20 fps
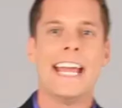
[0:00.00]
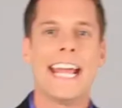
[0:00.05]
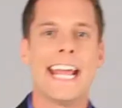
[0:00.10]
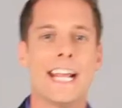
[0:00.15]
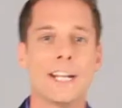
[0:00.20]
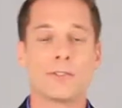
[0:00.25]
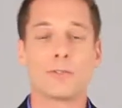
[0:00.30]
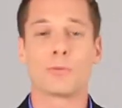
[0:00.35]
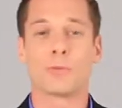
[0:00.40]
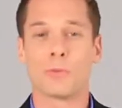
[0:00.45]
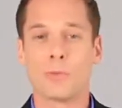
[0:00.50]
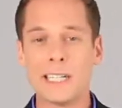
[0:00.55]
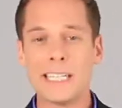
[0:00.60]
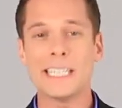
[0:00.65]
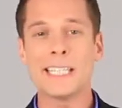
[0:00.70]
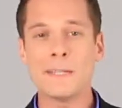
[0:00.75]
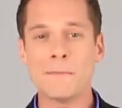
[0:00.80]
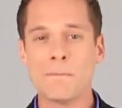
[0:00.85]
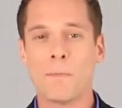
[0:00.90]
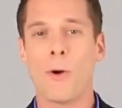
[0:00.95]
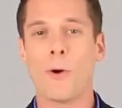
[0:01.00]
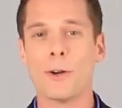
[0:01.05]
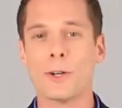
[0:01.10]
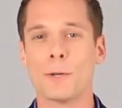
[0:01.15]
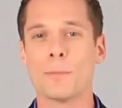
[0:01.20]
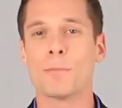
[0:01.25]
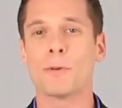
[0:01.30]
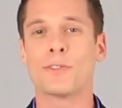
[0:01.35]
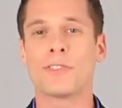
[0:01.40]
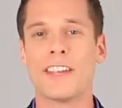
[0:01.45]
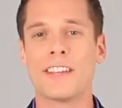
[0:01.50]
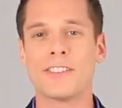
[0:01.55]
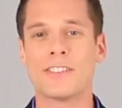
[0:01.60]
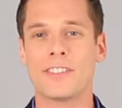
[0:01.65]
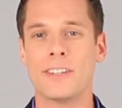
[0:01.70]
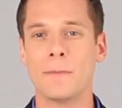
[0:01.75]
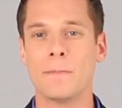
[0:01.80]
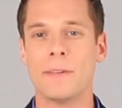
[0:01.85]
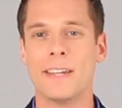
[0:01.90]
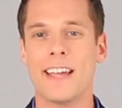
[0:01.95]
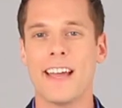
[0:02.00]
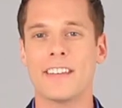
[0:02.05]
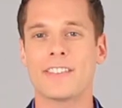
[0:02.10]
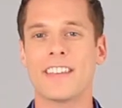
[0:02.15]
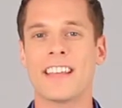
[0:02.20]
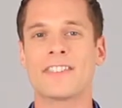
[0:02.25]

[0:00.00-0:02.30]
It's really important to present CPS